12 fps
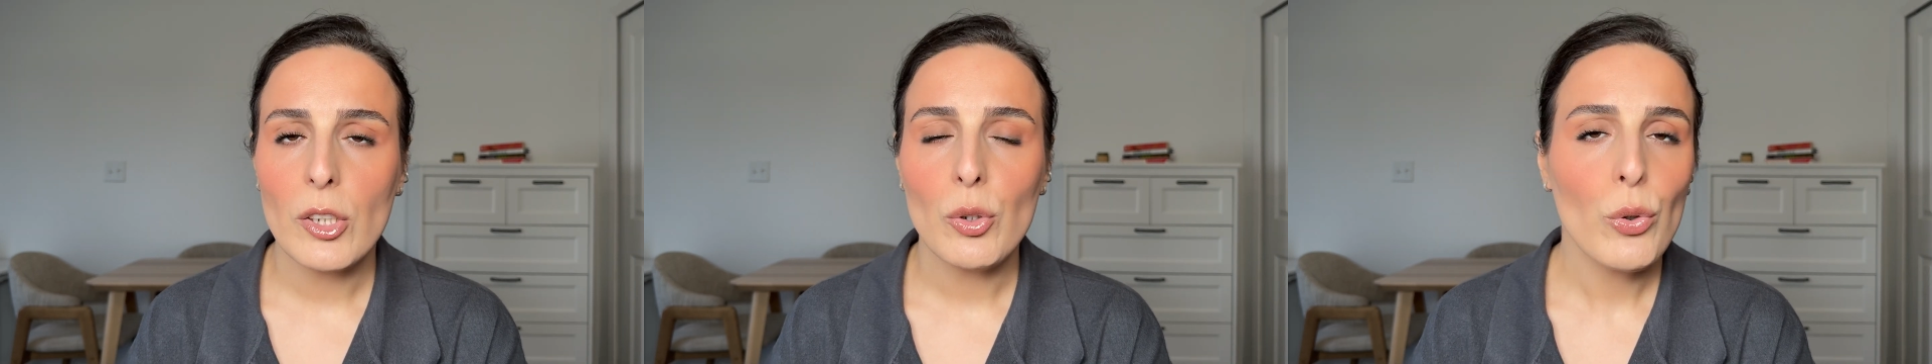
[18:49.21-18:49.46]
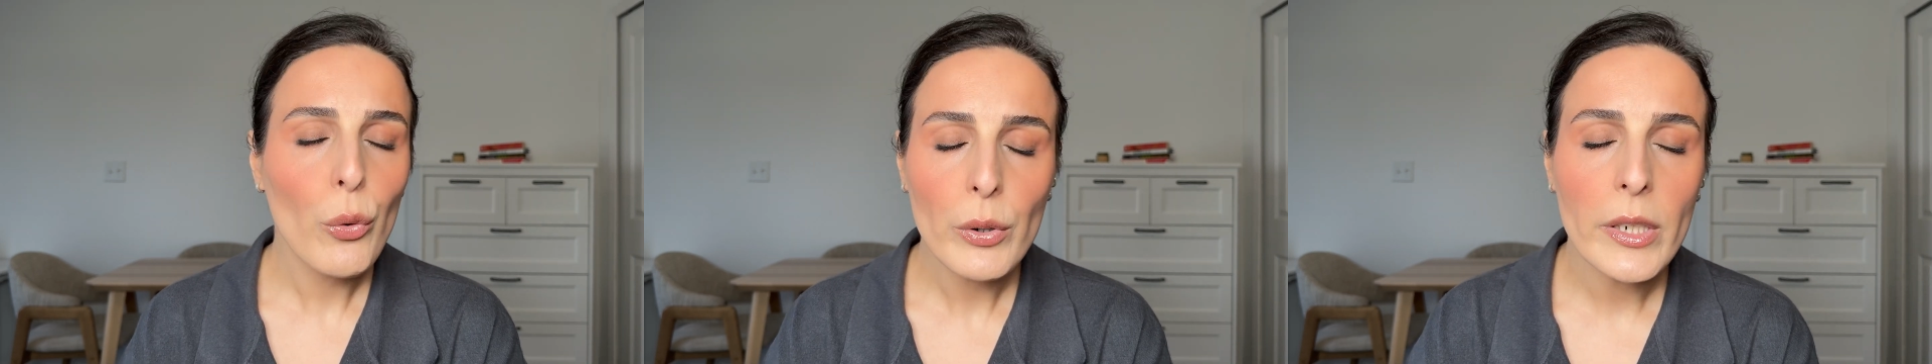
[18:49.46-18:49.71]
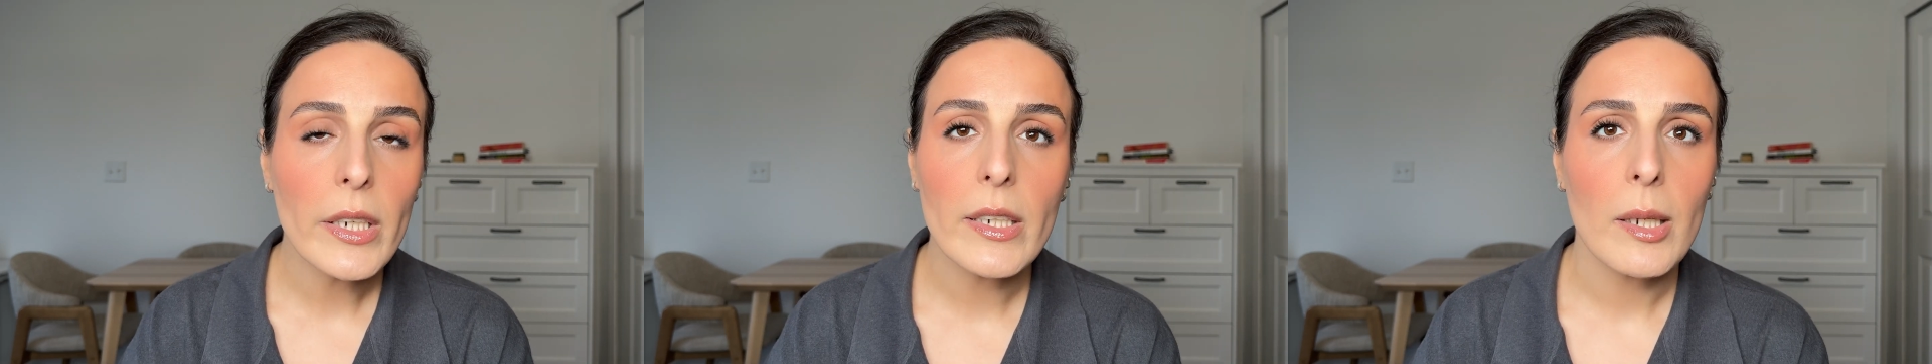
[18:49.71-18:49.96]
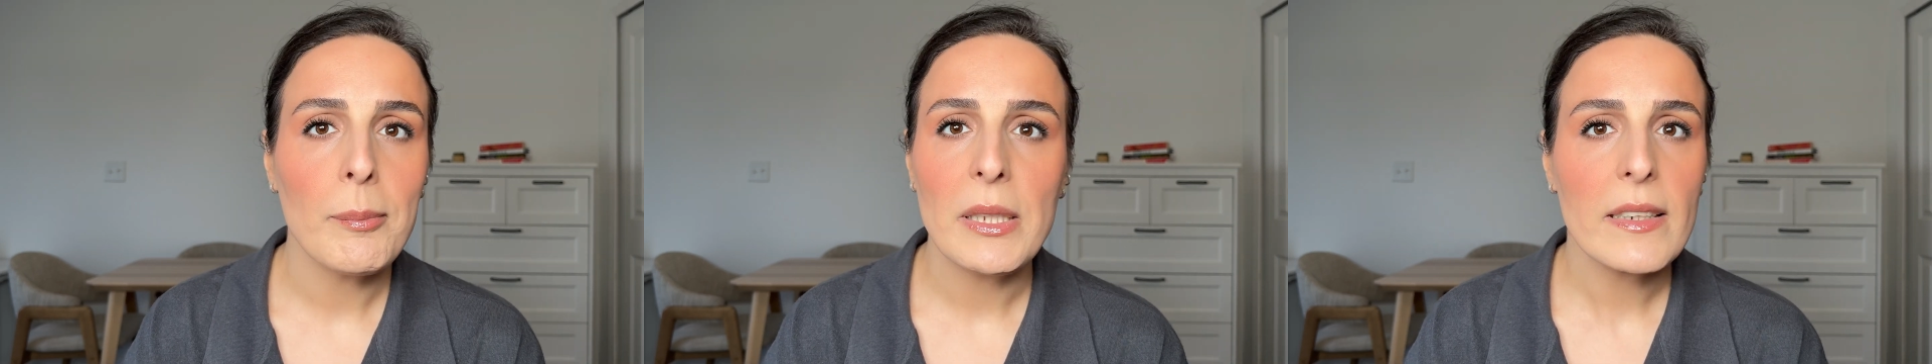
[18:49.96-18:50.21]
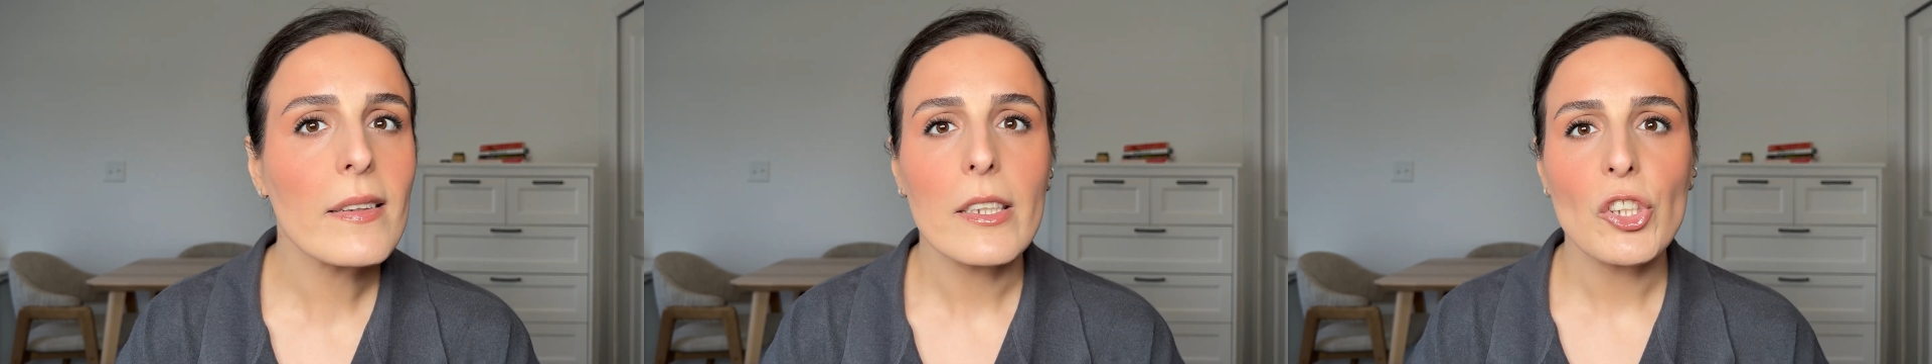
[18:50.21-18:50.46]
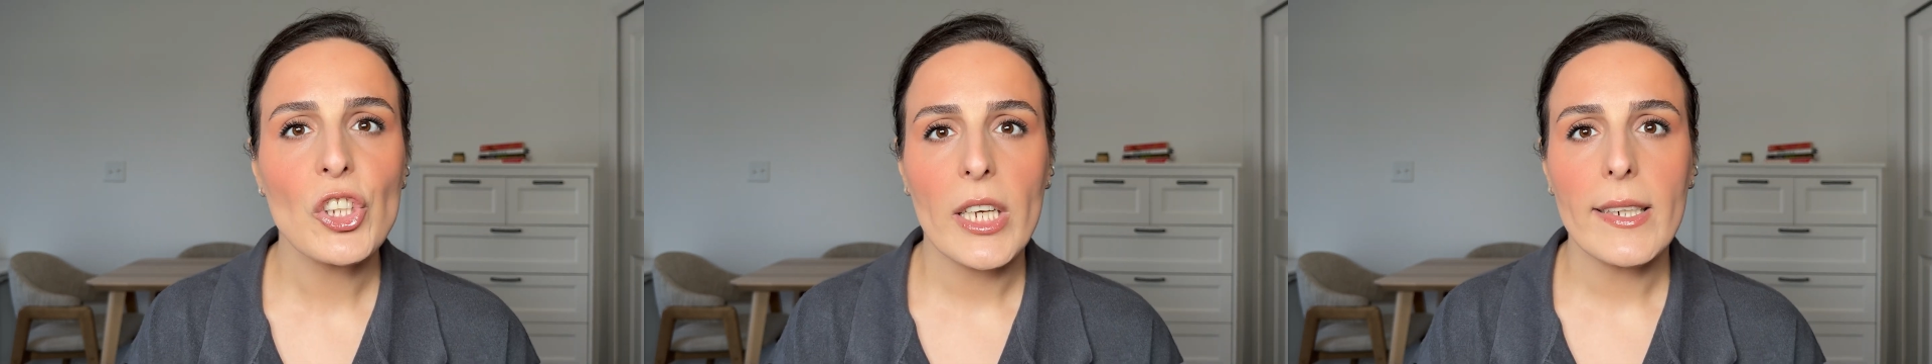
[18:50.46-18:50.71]
You don't need the
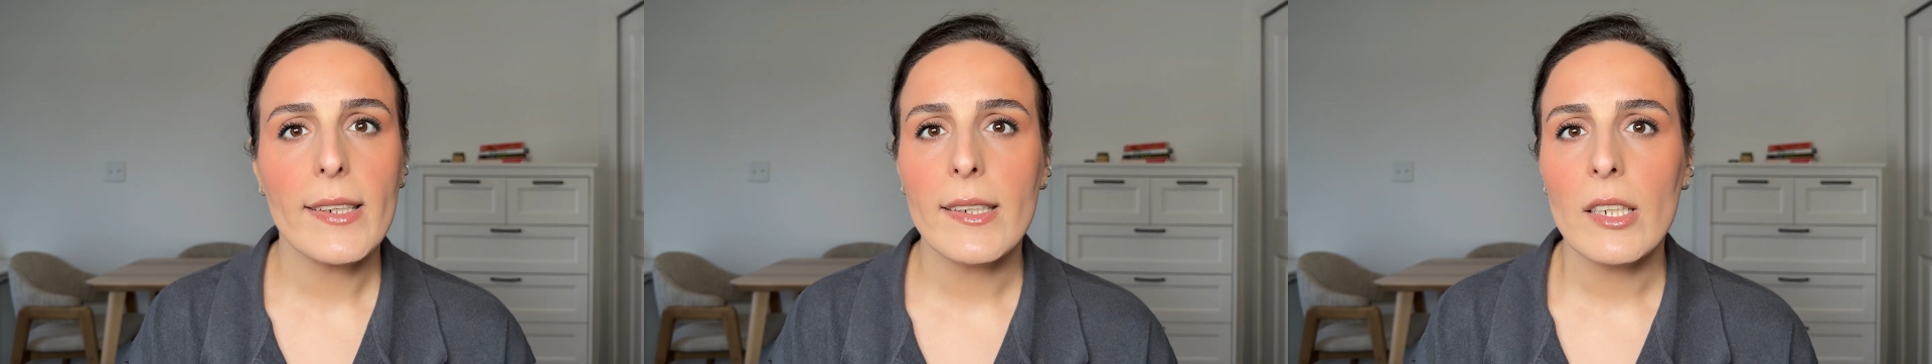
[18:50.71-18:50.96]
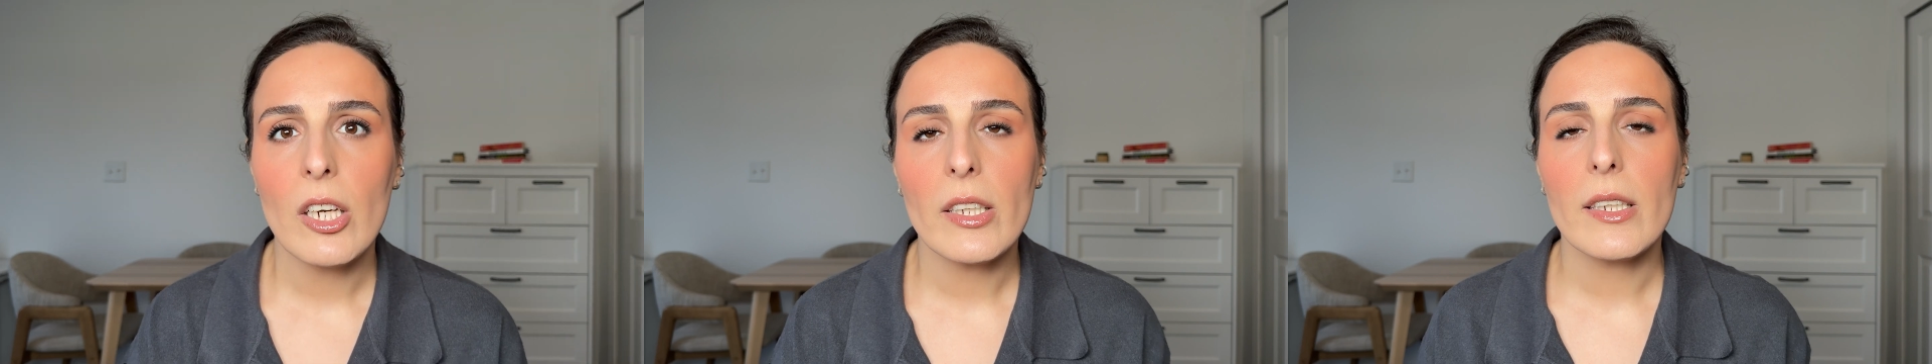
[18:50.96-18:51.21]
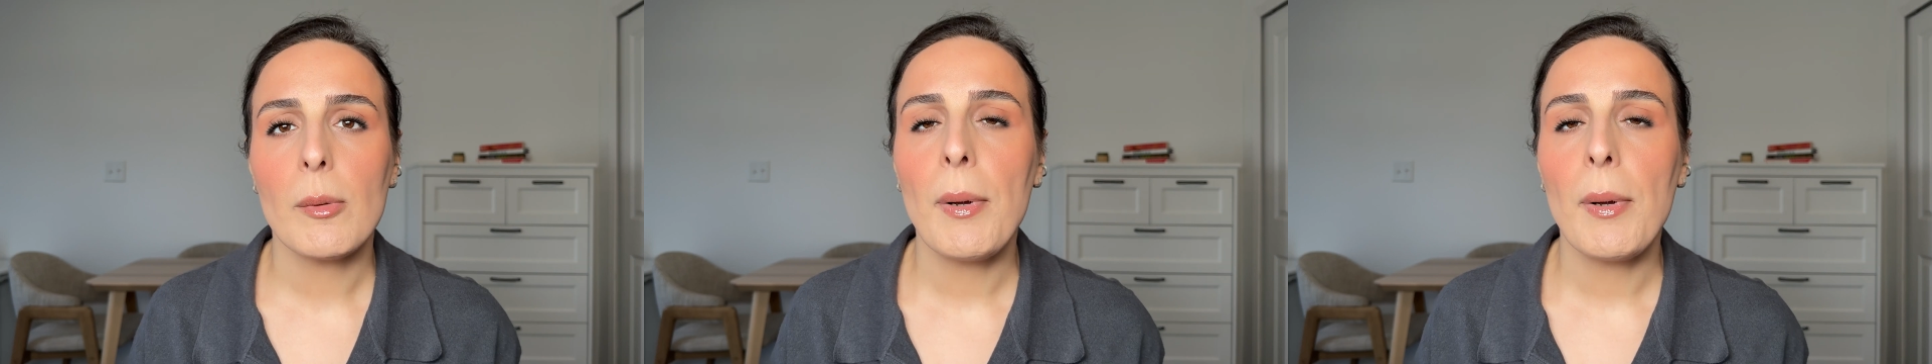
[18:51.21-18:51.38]
biscuit shade in the other